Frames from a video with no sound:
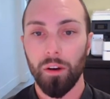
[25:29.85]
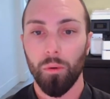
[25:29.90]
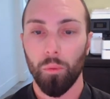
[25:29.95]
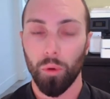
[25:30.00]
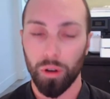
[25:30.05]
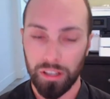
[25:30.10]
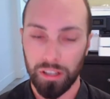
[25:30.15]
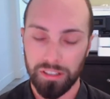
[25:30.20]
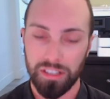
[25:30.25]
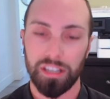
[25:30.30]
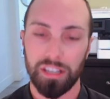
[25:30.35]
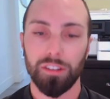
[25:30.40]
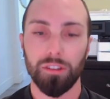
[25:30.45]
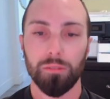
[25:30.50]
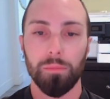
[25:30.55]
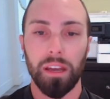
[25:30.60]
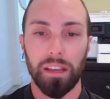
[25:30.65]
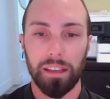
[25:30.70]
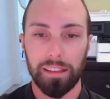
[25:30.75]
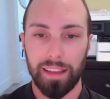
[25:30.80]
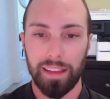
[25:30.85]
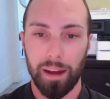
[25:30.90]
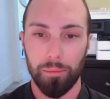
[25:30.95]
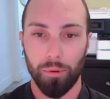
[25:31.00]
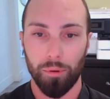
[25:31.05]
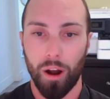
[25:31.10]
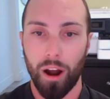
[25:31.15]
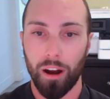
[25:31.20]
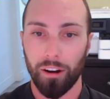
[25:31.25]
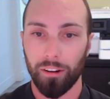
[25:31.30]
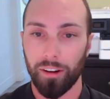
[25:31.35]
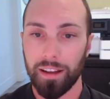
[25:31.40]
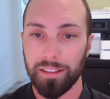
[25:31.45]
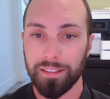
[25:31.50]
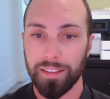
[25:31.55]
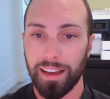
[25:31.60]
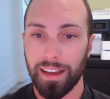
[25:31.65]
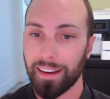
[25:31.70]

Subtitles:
we'll continue making that progress.